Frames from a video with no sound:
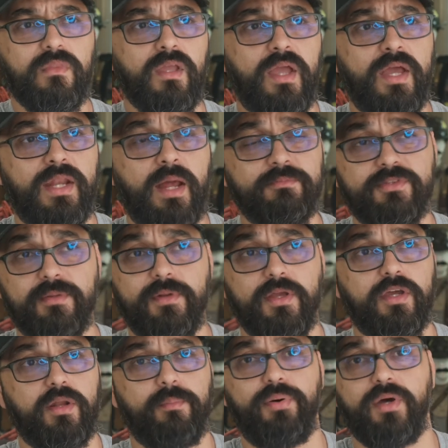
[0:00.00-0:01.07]
and I'm simply
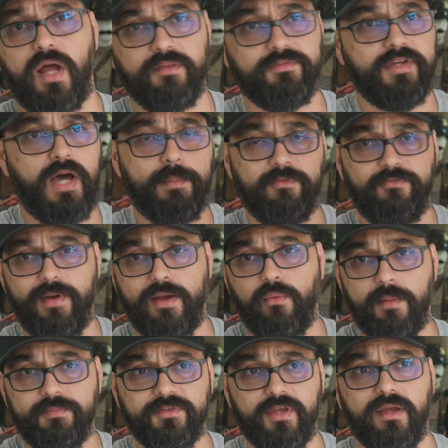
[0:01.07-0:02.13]
going to put on top of my
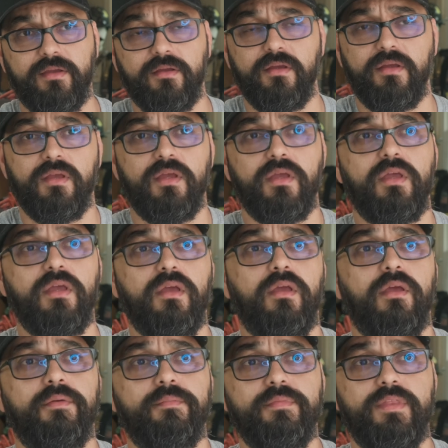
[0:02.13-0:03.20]
website
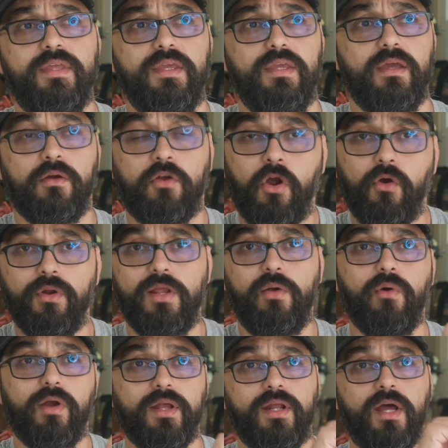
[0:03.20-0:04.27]
the currently
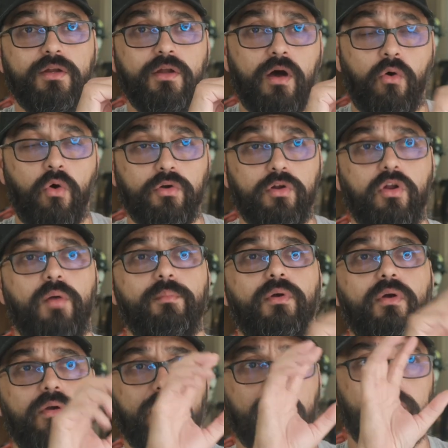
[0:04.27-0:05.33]
working on order
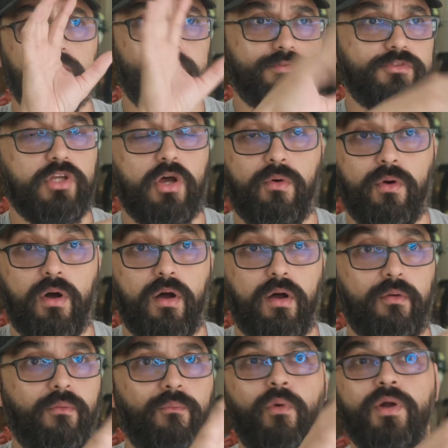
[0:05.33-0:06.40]
number,
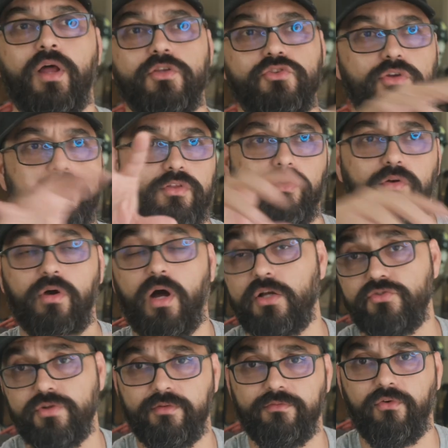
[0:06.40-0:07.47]
so 100 through
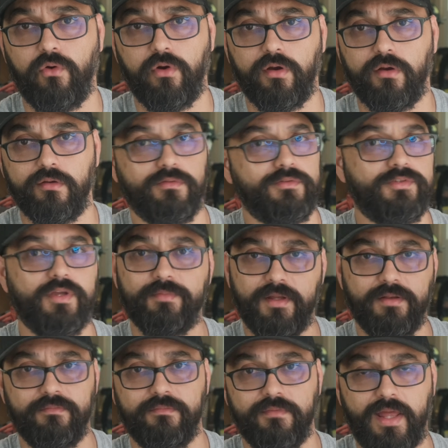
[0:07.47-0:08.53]
104,
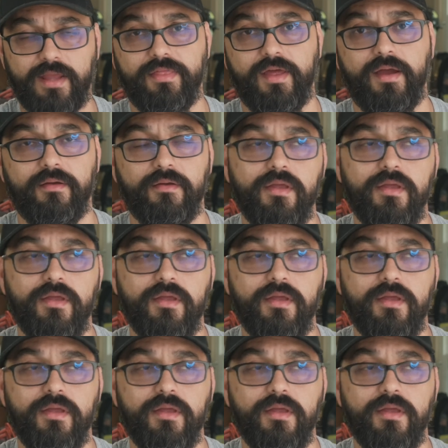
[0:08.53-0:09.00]
something like that.